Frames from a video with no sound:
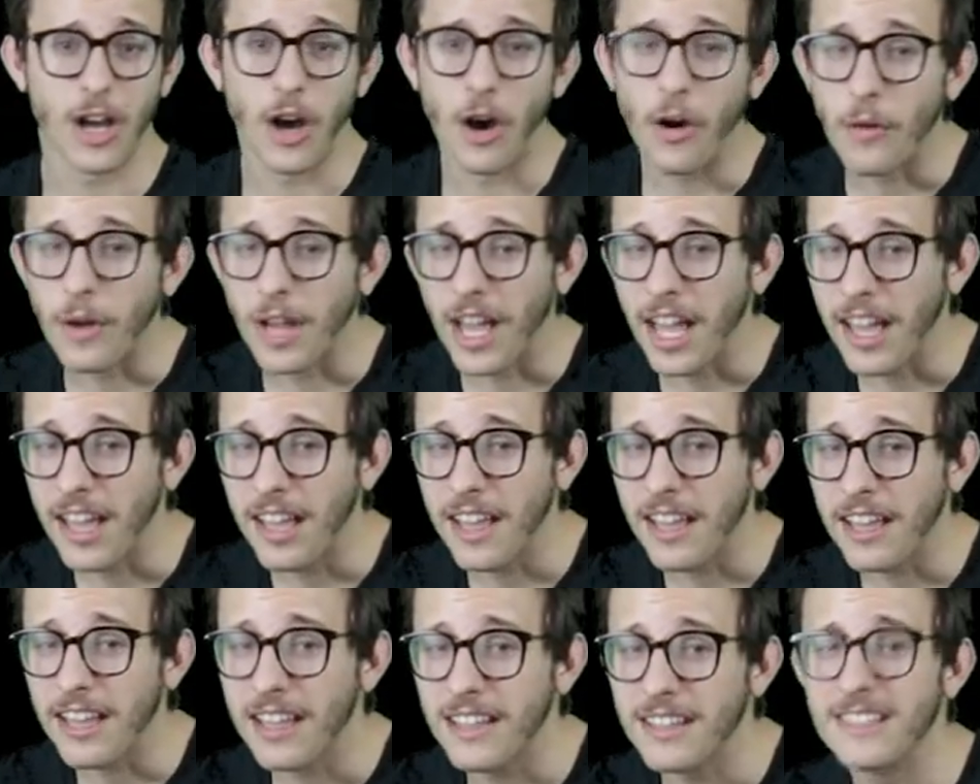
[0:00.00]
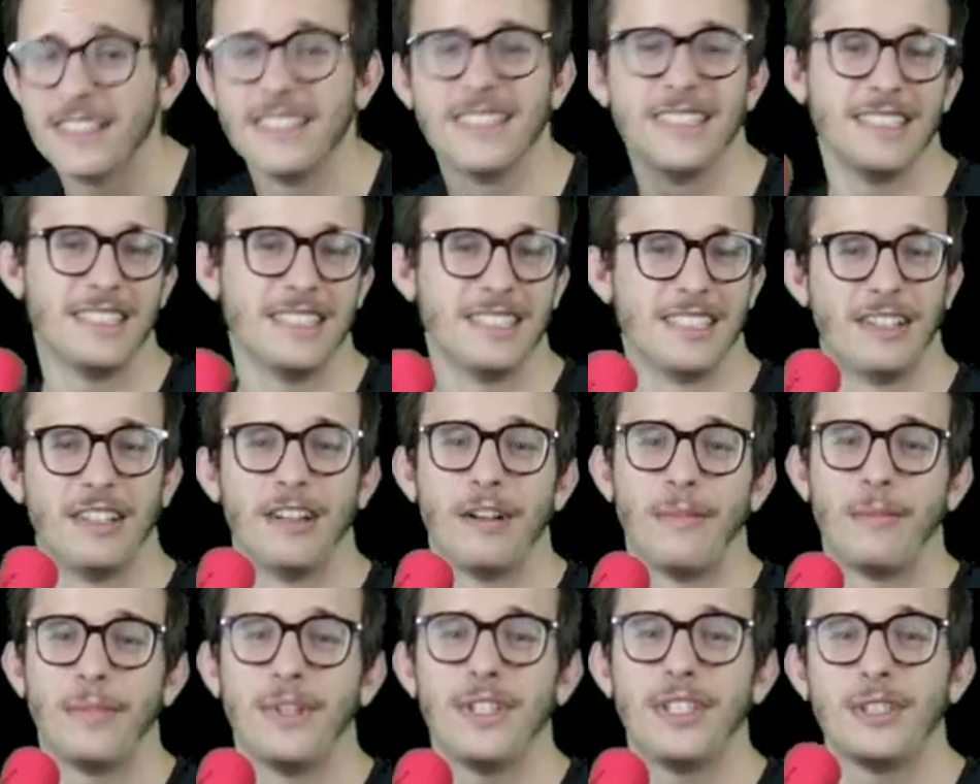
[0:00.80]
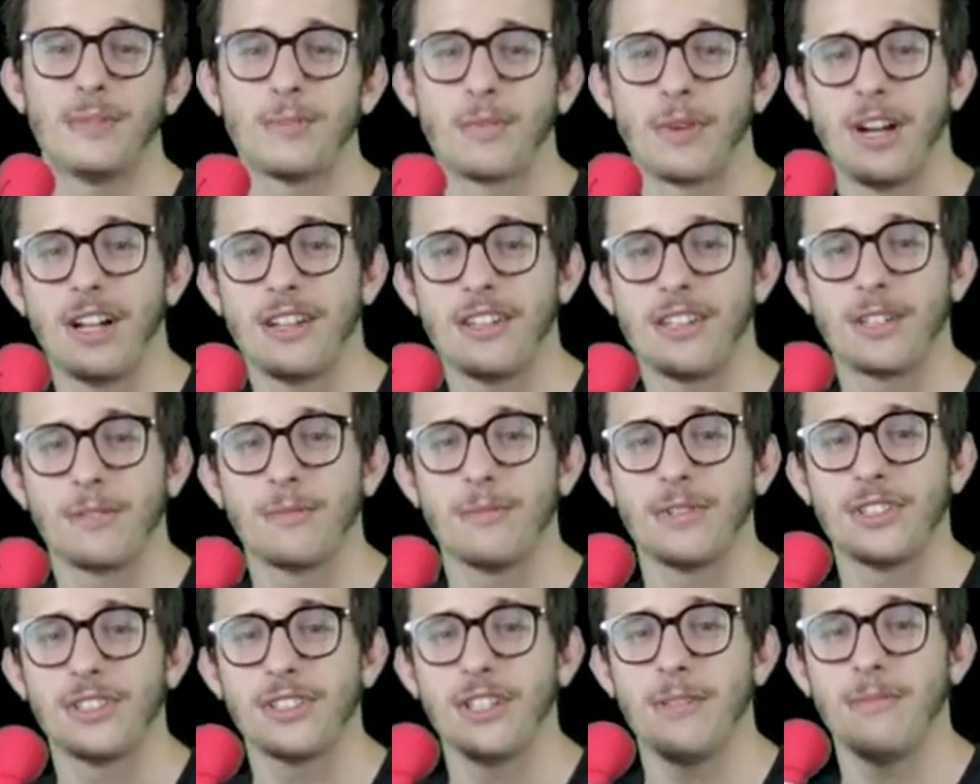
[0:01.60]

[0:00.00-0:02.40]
okay. But this project was